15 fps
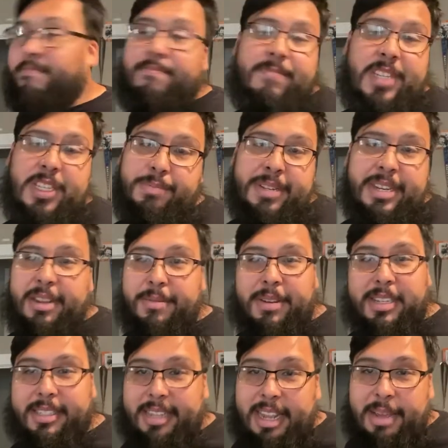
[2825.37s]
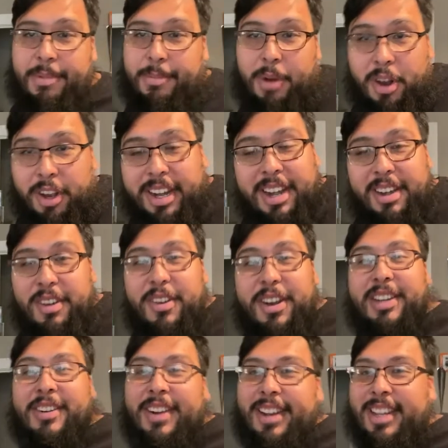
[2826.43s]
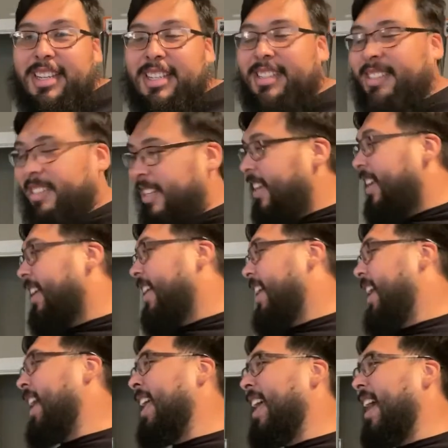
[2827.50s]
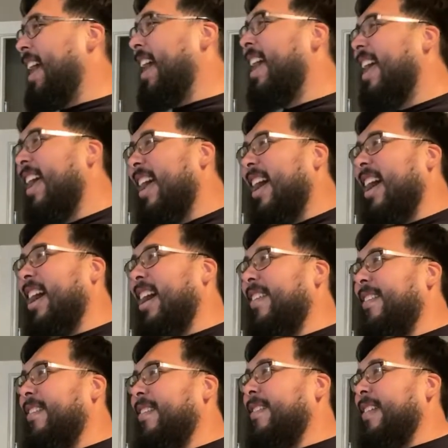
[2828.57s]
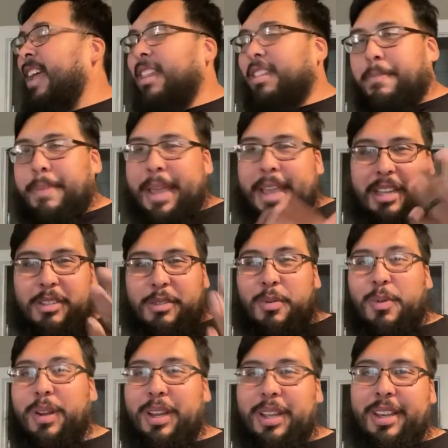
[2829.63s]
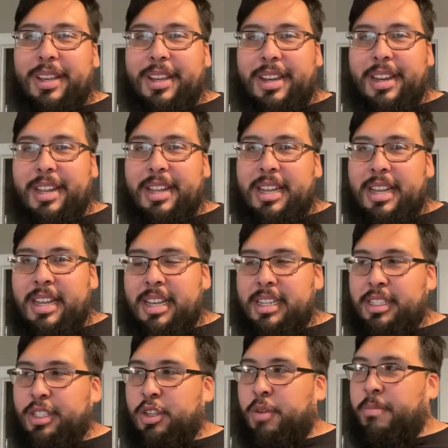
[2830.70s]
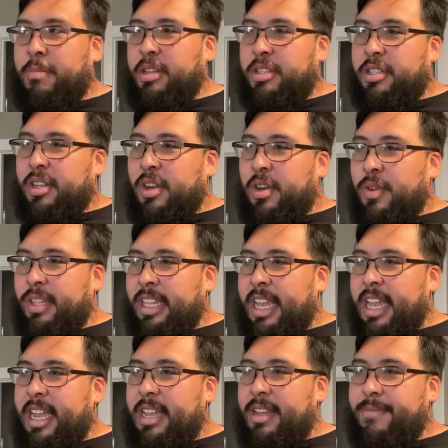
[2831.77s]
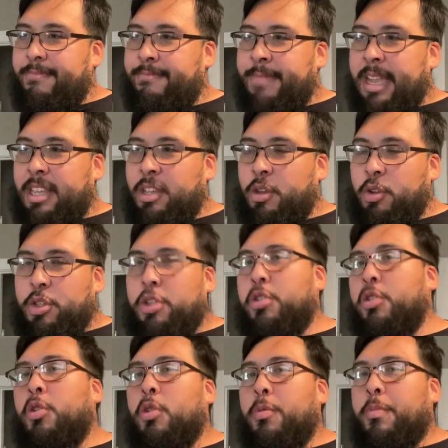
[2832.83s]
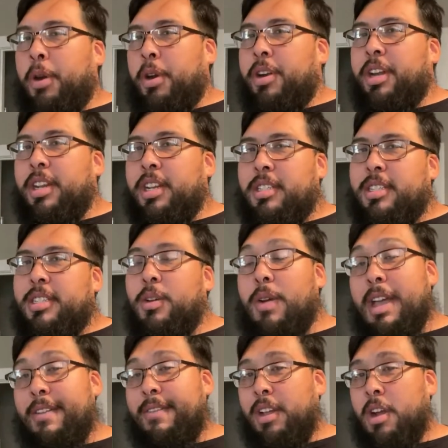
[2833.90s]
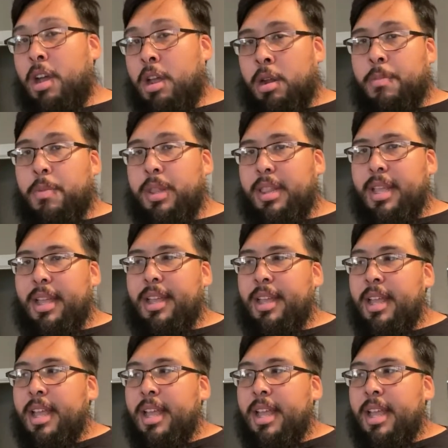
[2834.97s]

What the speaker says: just being able to say I'm a marketing director, I guess. And the pay is really good. So much so that my YouTube earnings still haven't caught up with that.